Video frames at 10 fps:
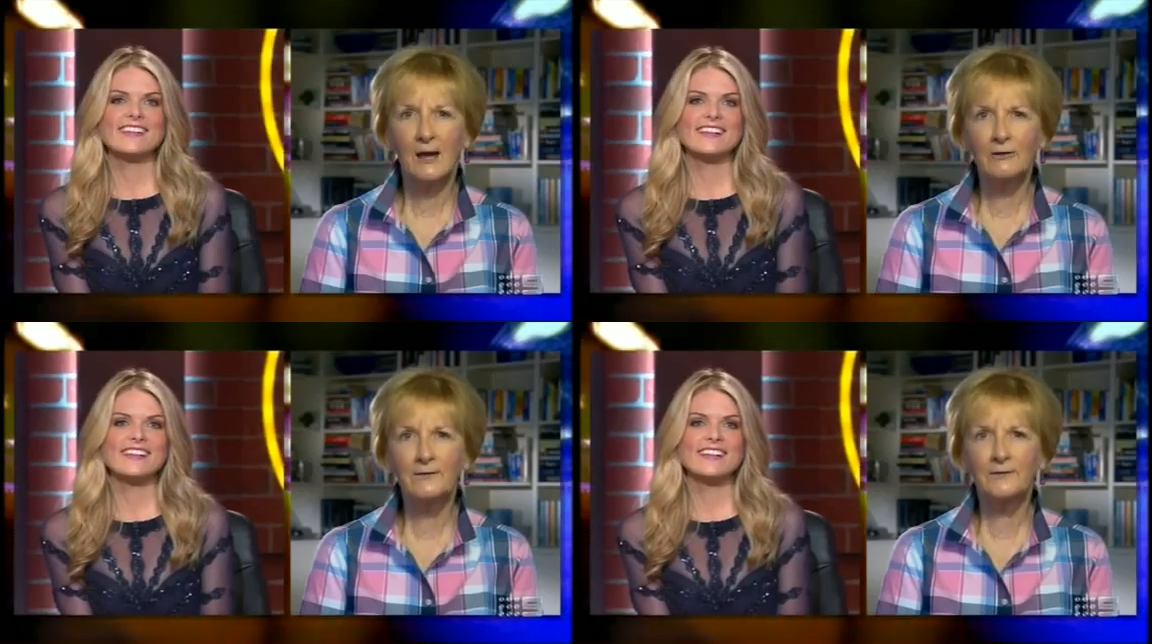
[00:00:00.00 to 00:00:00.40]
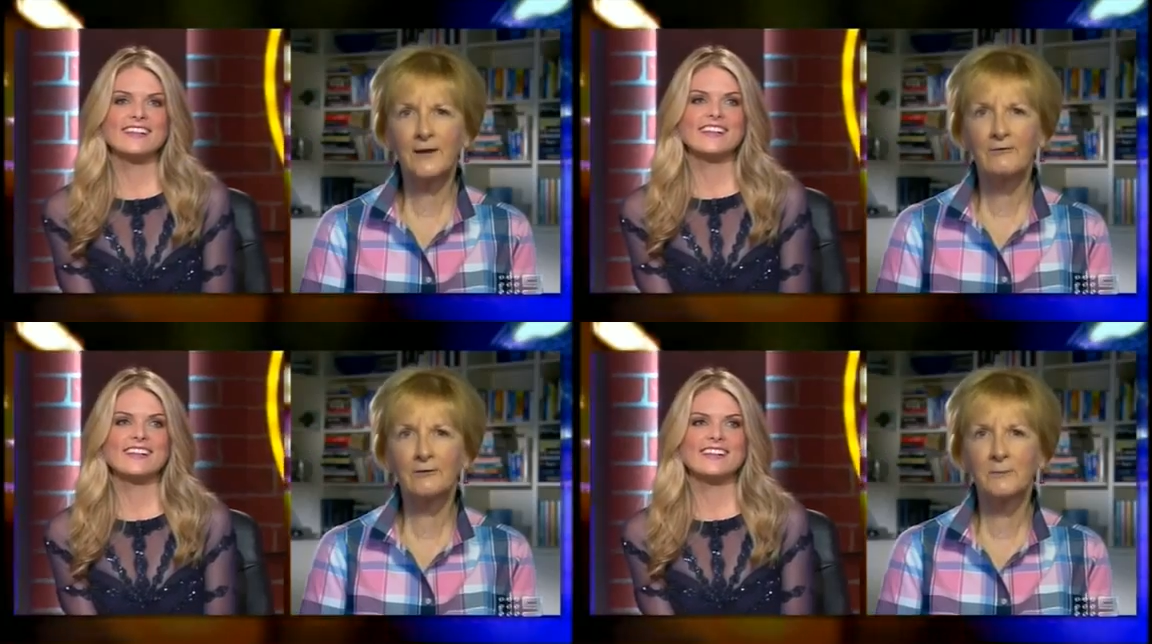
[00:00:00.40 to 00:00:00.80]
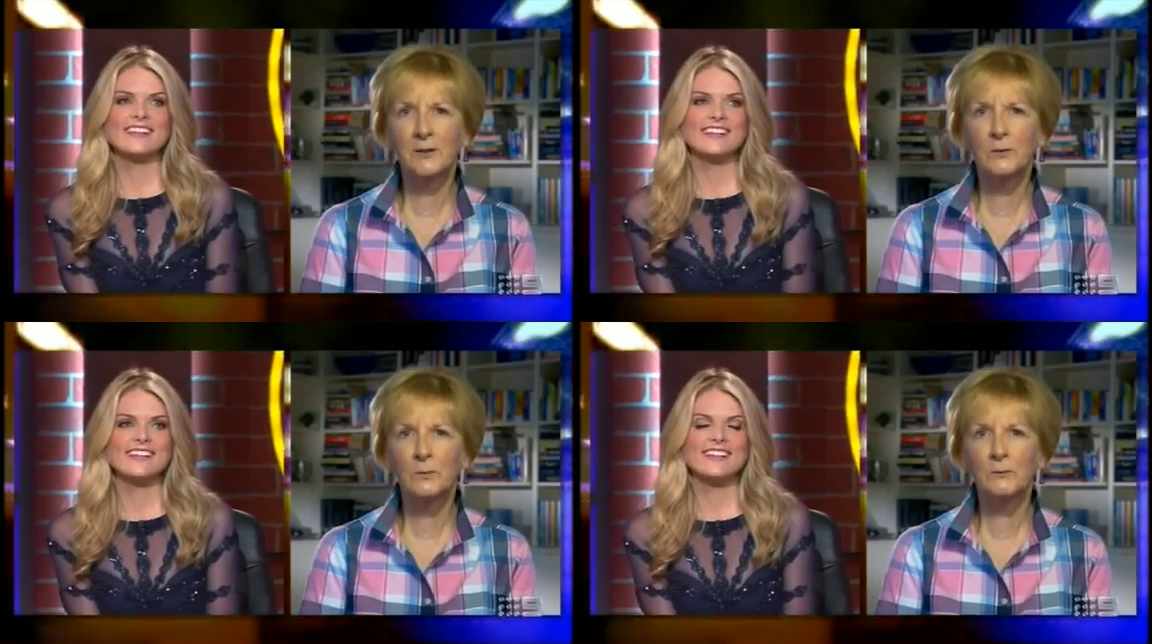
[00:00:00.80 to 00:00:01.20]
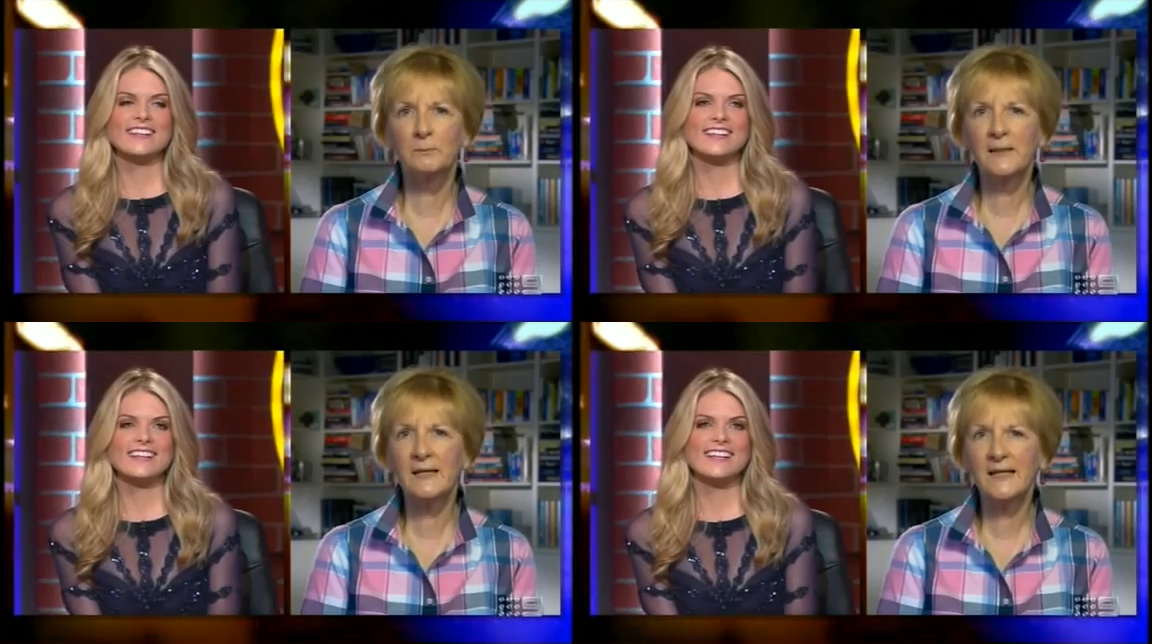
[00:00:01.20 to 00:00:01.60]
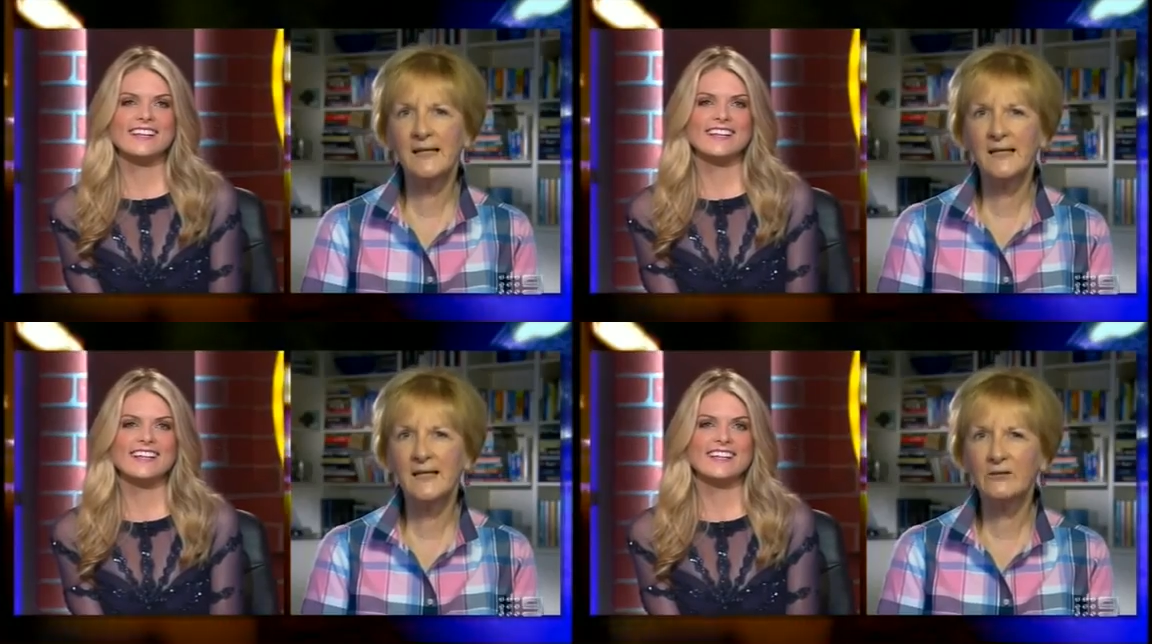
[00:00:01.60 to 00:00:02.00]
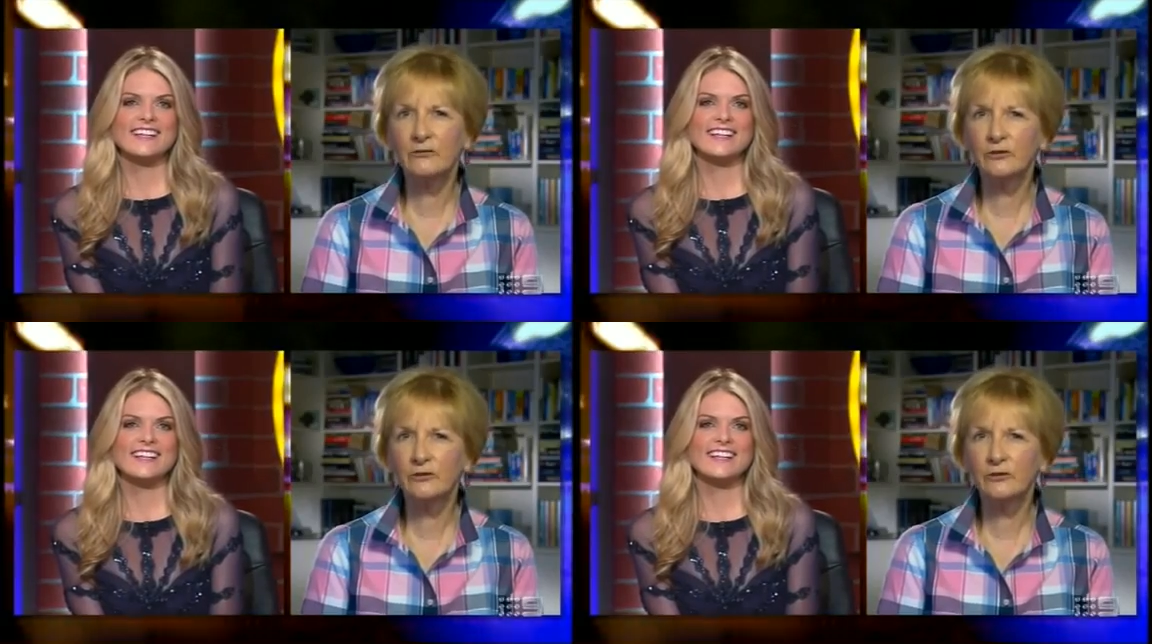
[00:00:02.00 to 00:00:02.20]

Speaker 1: Erin's favourite meal would be